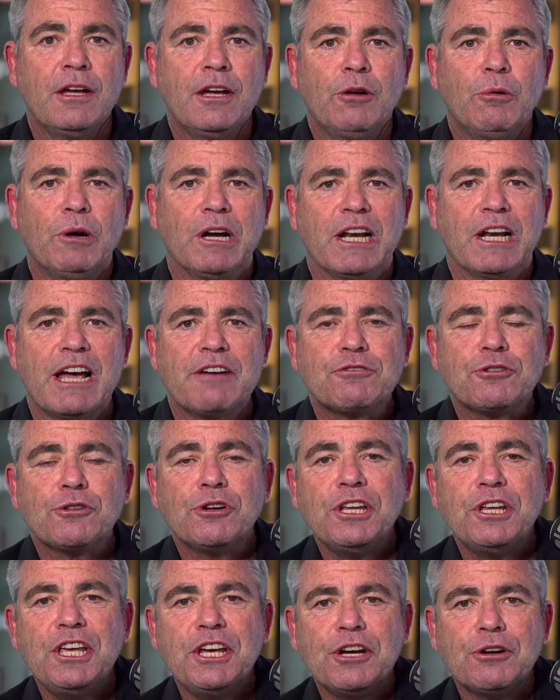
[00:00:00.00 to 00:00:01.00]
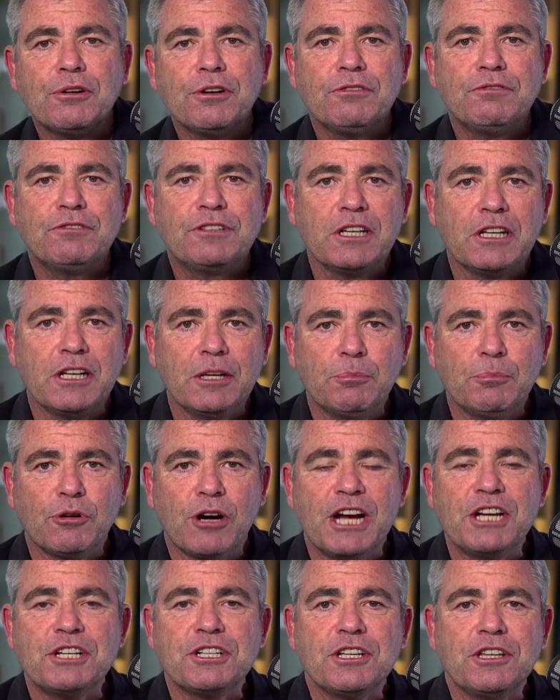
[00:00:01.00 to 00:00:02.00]
Well, after a year of
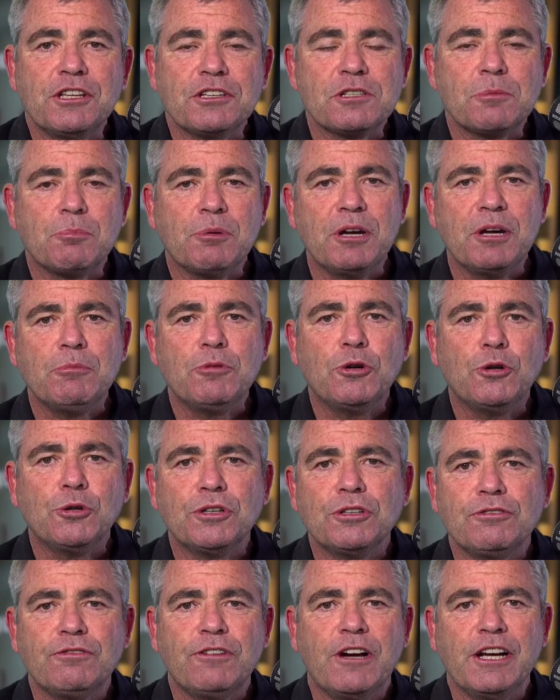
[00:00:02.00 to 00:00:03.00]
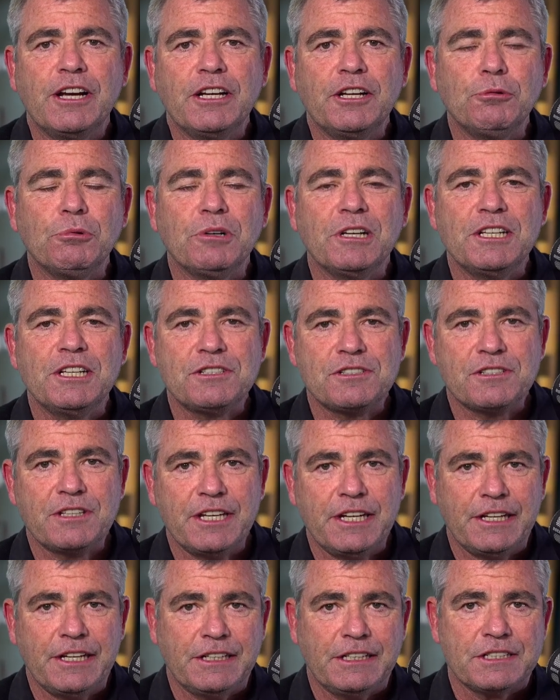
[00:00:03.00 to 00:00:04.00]
deliberation, the Supreme Court has finally released
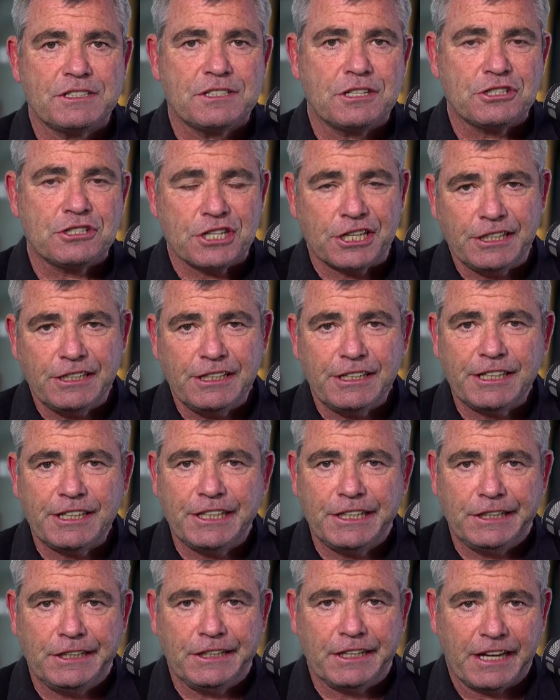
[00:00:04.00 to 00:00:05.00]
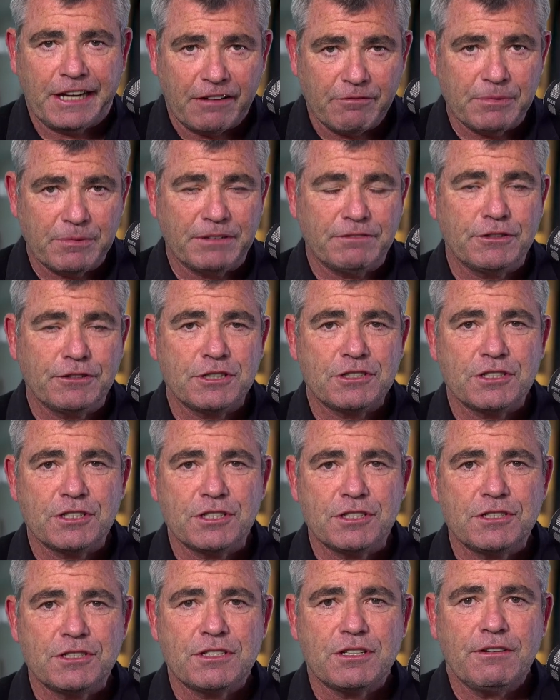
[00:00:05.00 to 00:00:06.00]
their decision in the Government
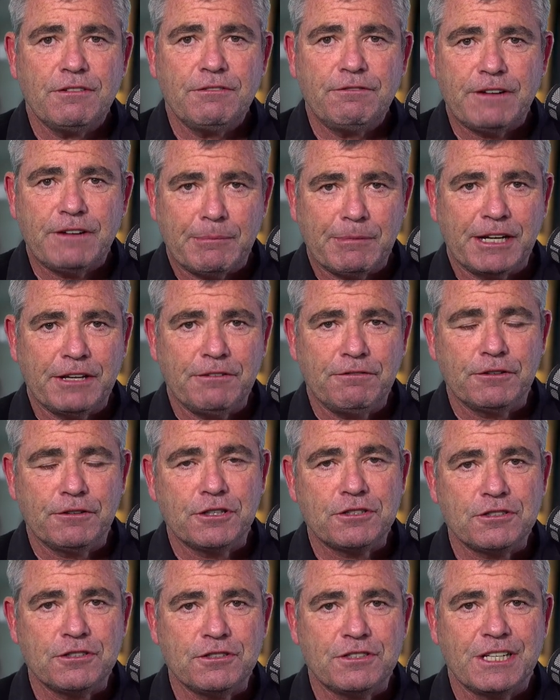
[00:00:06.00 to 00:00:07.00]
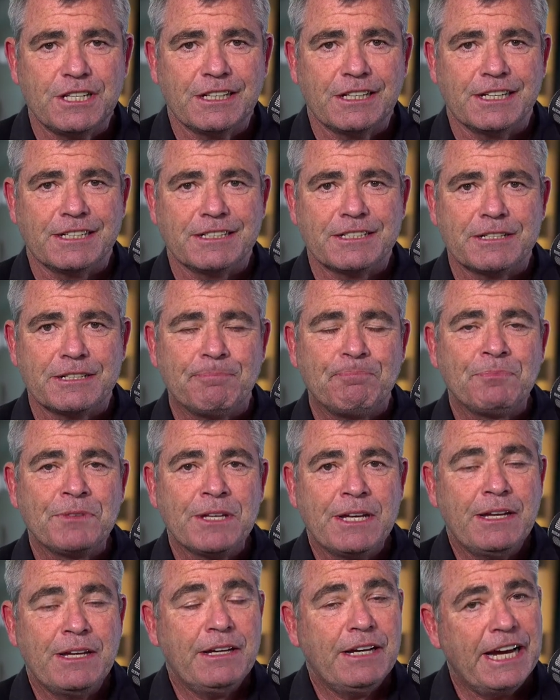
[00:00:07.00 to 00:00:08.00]
versus Family First New Zealand.
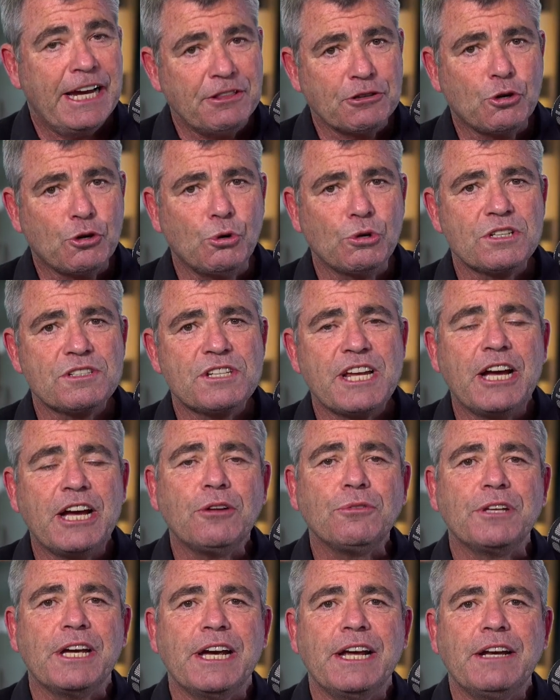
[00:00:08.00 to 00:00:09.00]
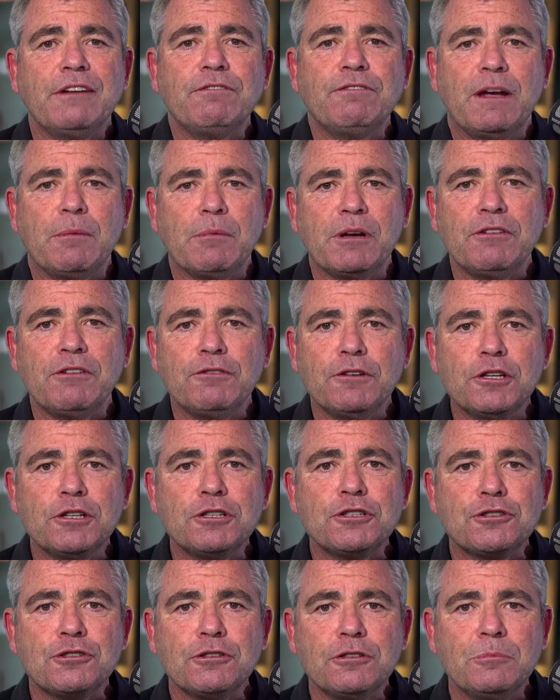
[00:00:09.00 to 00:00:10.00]
And the court has held that Family
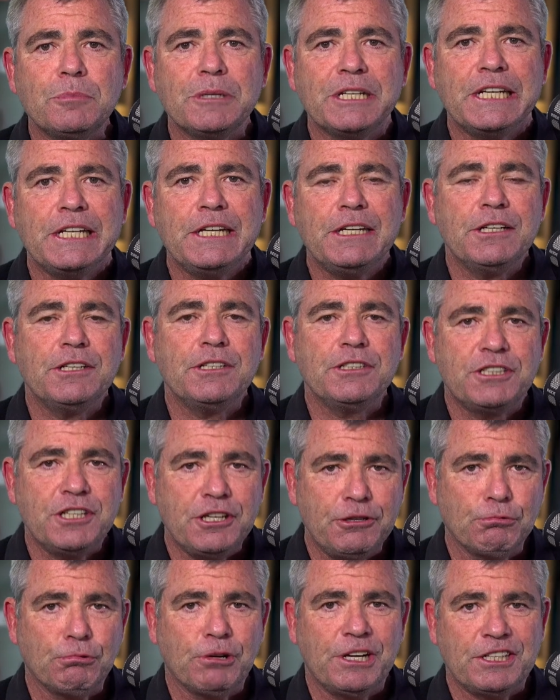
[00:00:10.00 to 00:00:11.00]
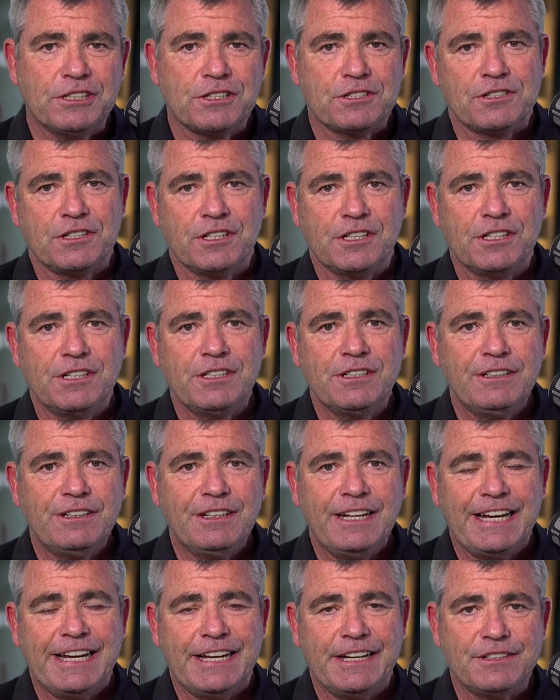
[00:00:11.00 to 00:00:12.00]
First should be deregistered
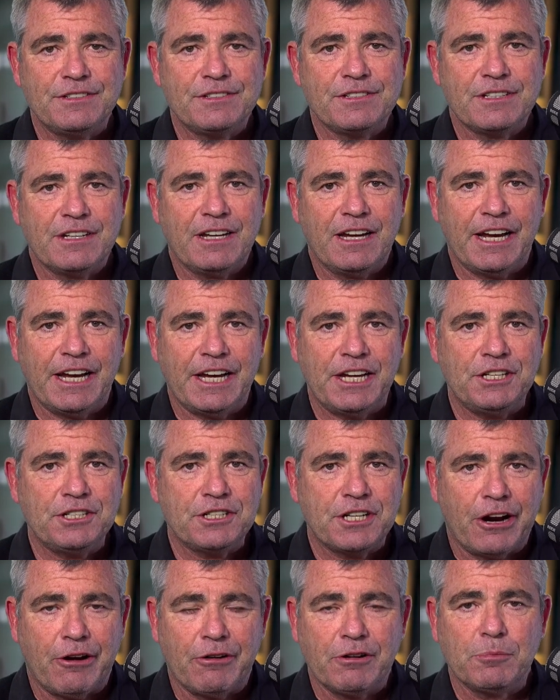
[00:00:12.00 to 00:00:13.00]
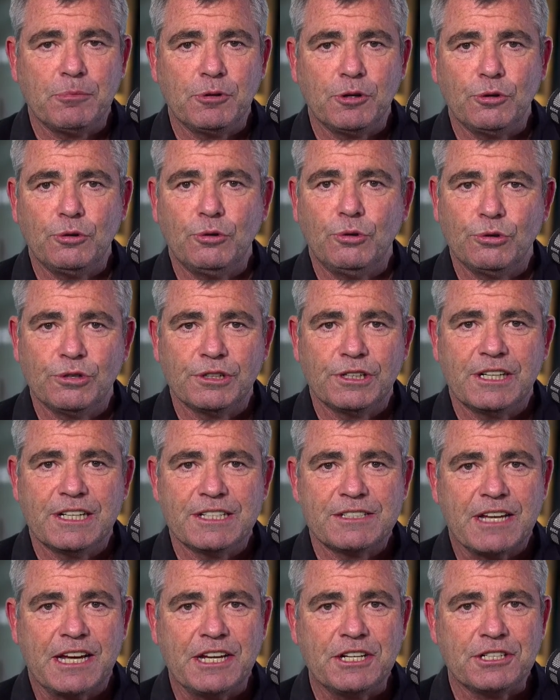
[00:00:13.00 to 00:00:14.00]
as a charitable
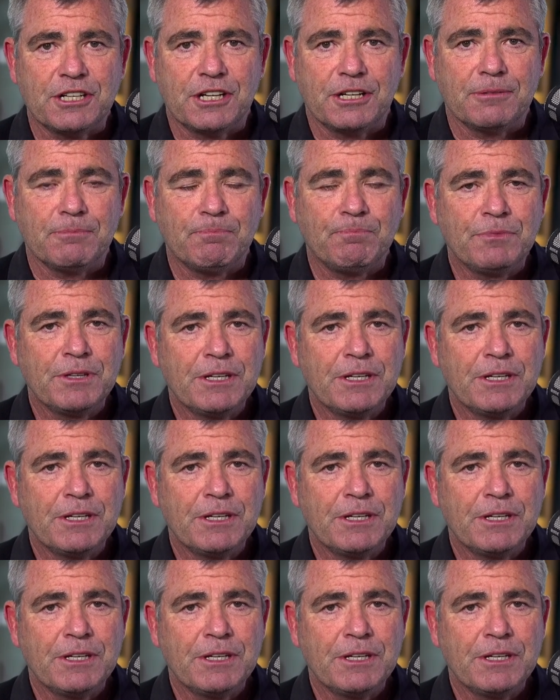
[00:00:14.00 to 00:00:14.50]
organisation.